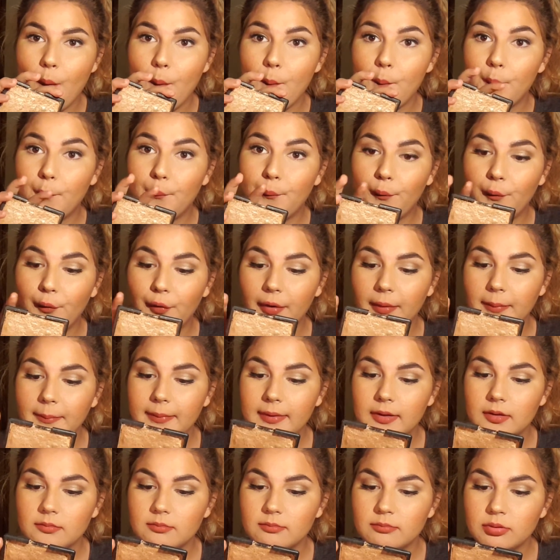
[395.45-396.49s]

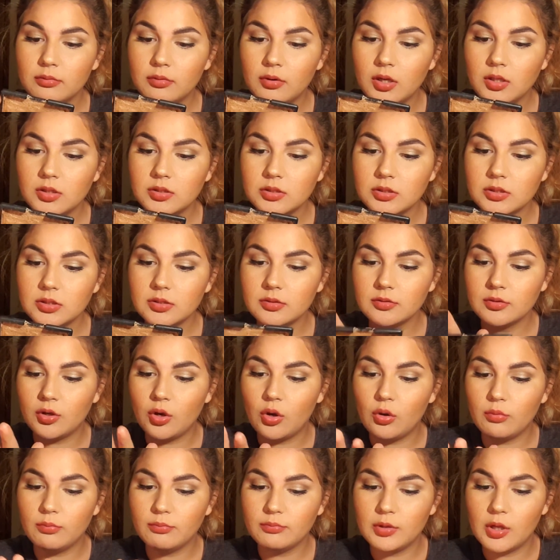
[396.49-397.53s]
Warm Bronzer.
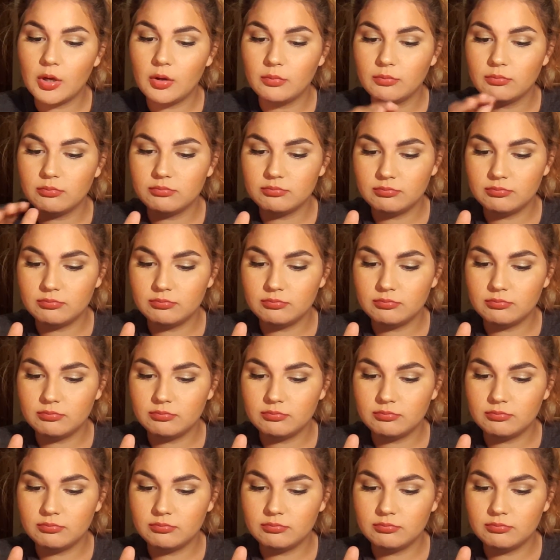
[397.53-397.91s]
No.